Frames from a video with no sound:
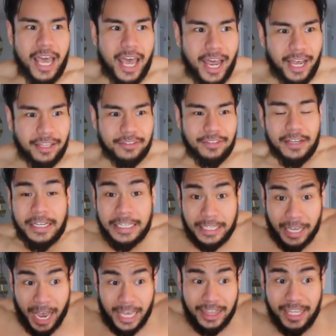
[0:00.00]
And
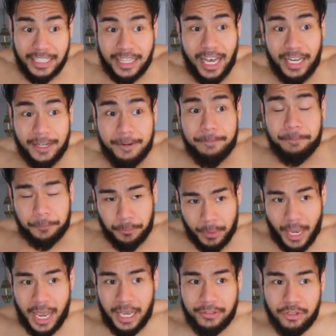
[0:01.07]
I think that
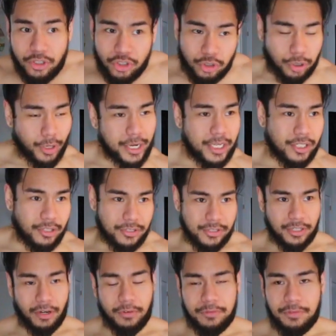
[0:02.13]
as you train
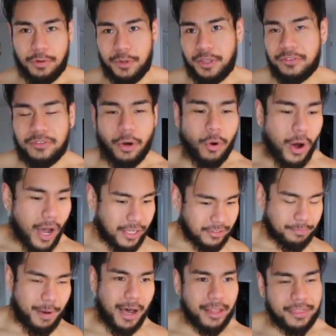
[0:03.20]
yourself with this whole
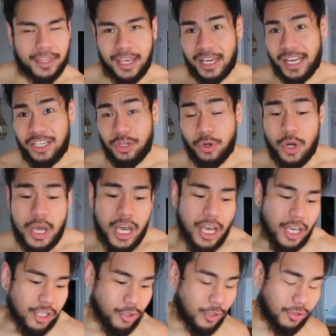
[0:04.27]
ice bath thing and you
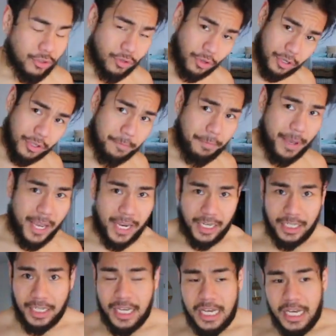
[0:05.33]
endure the
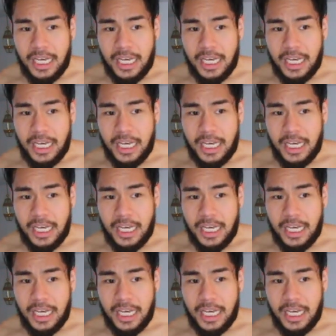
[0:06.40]
pain,